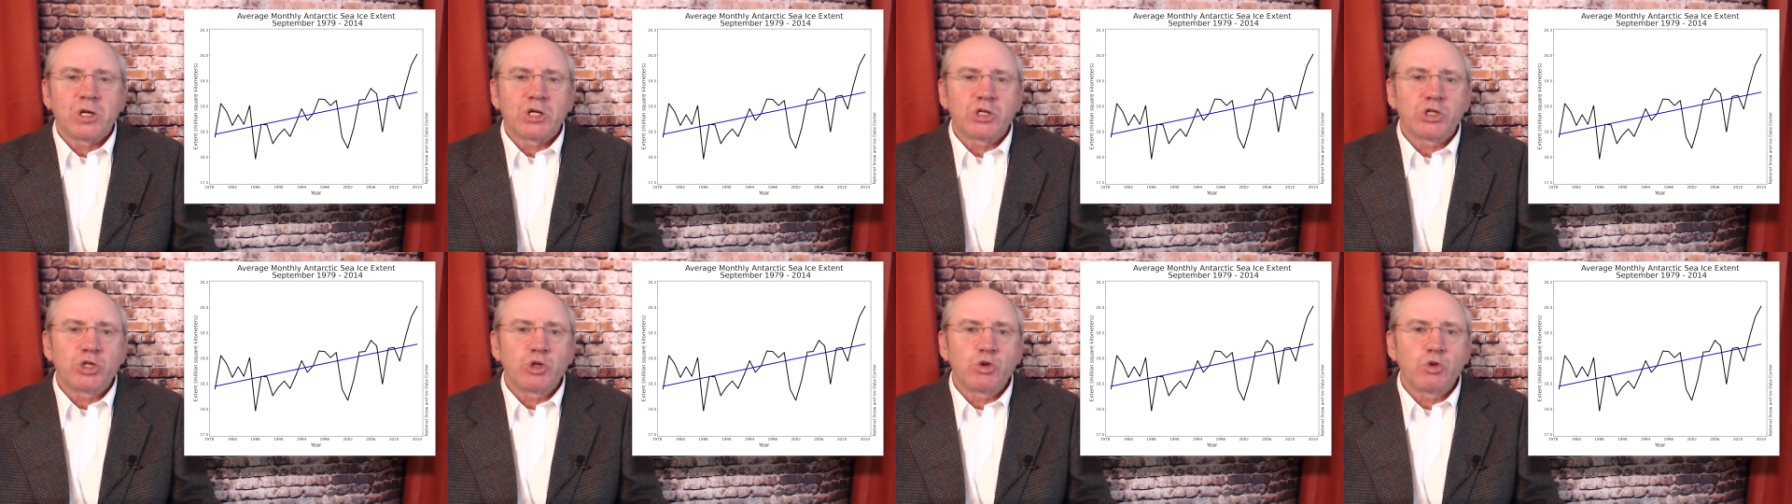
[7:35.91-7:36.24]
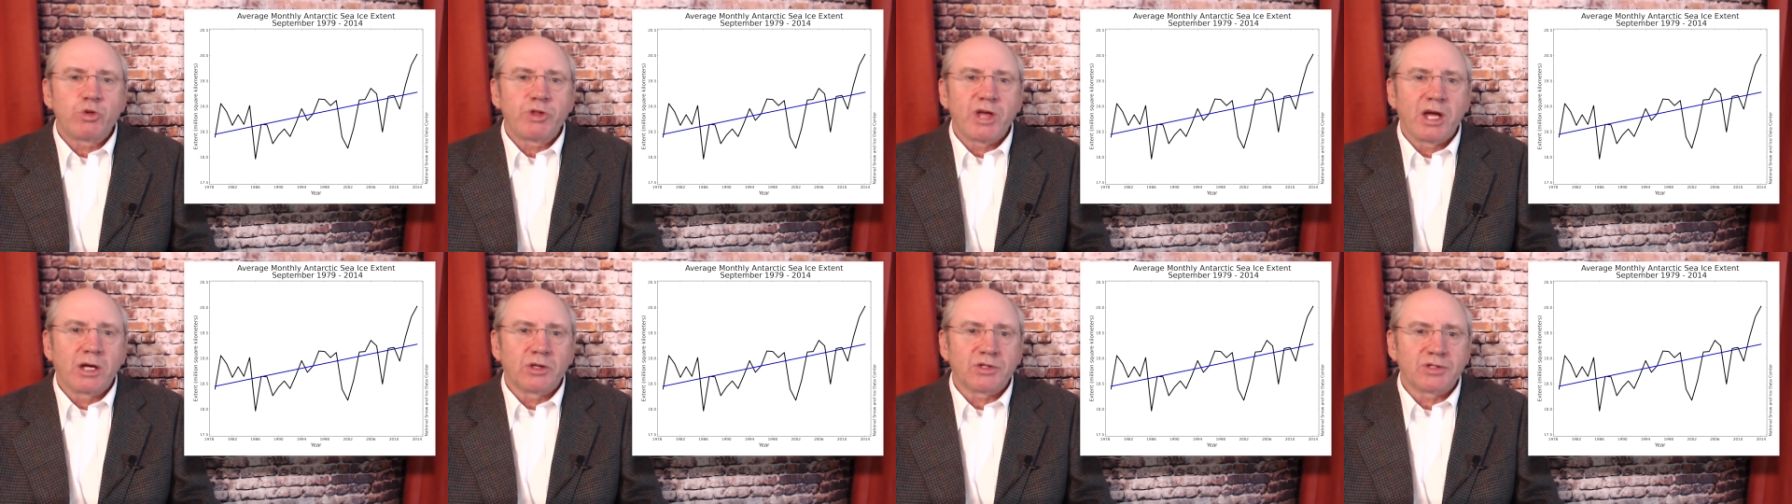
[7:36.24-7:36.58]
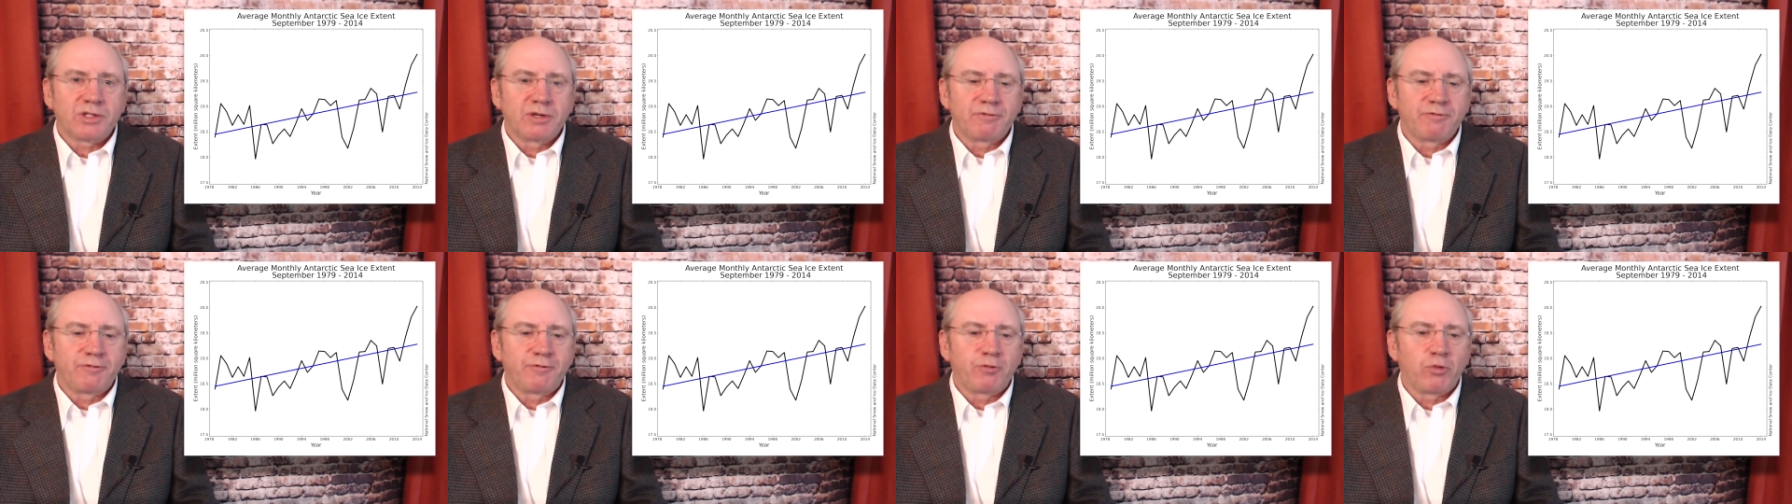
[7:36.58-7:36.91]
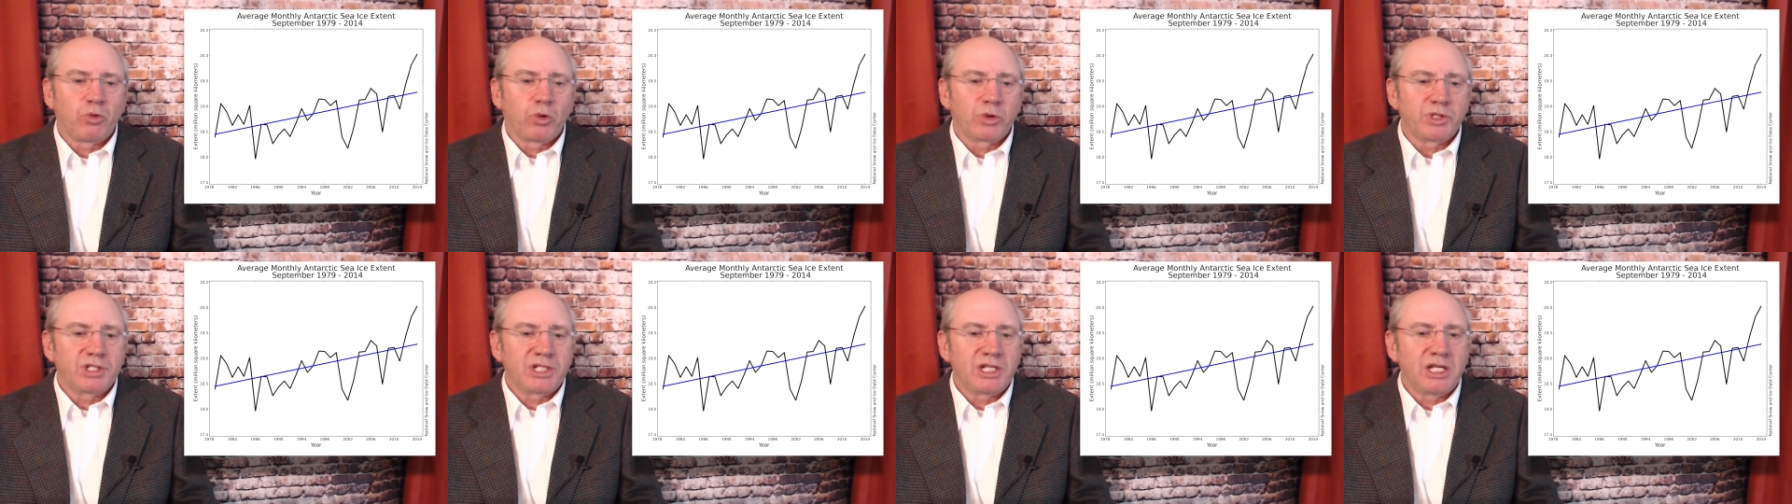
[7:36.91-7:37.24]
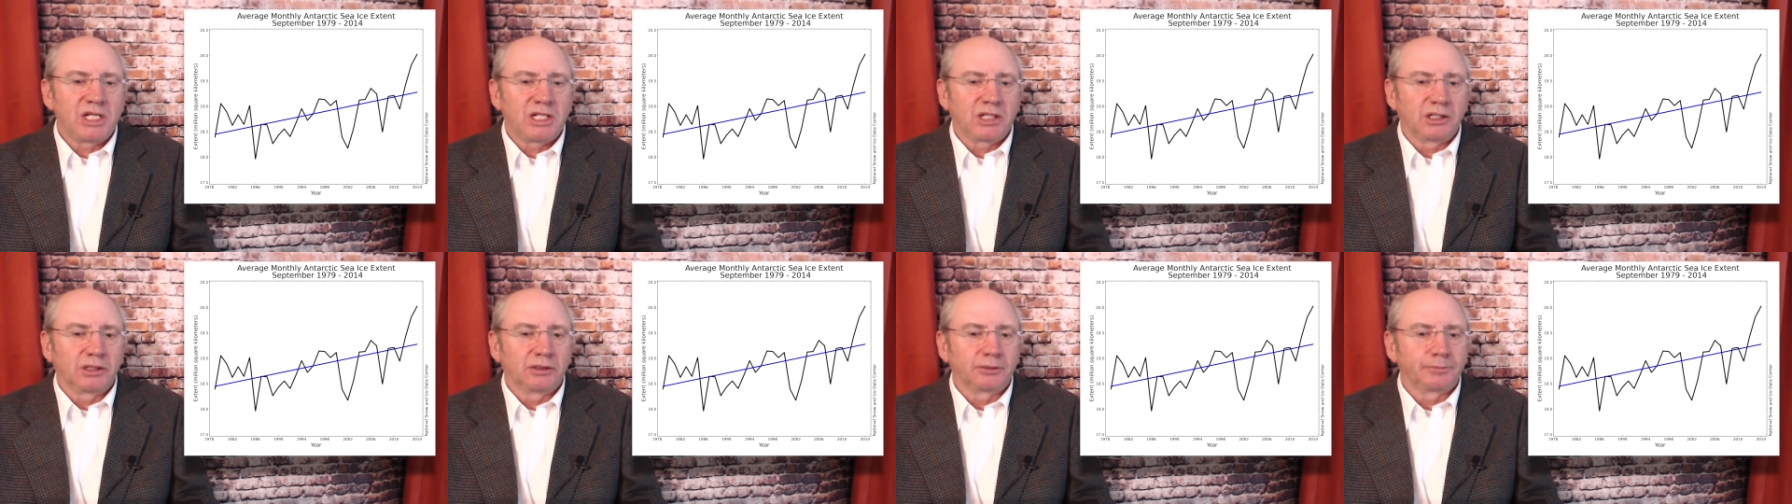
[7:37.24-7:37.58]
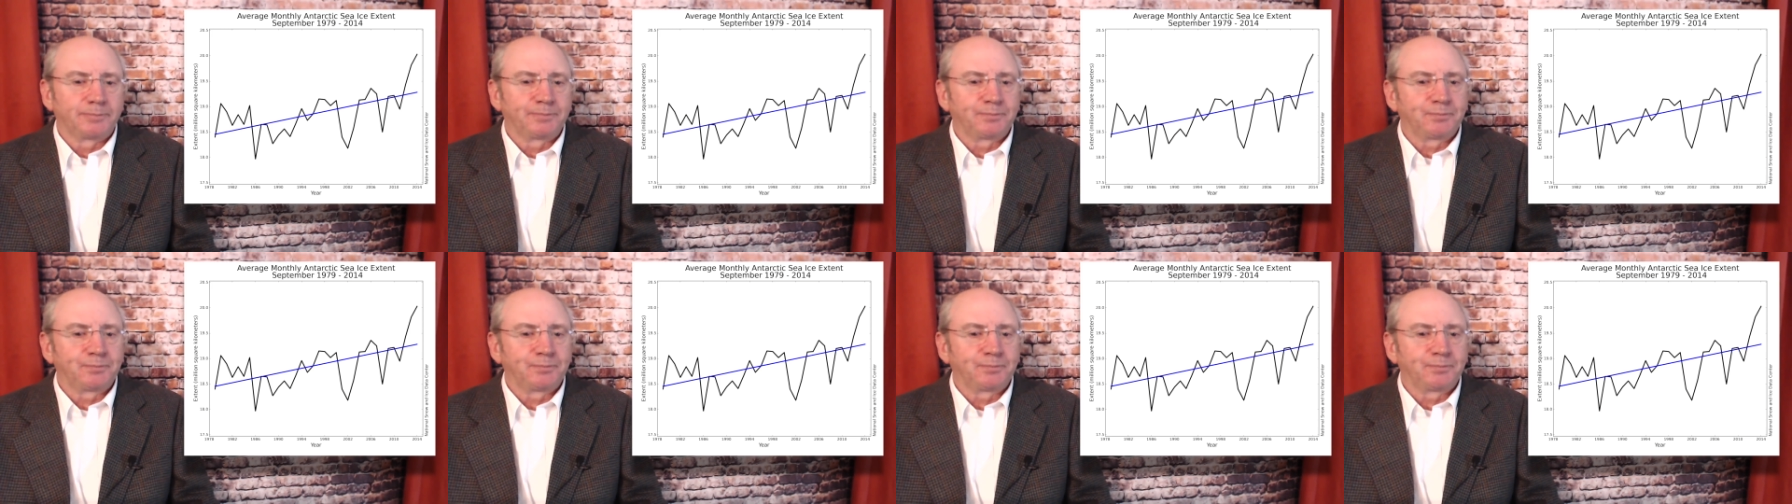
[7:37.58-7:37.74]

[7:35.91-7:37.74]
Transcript: 2014.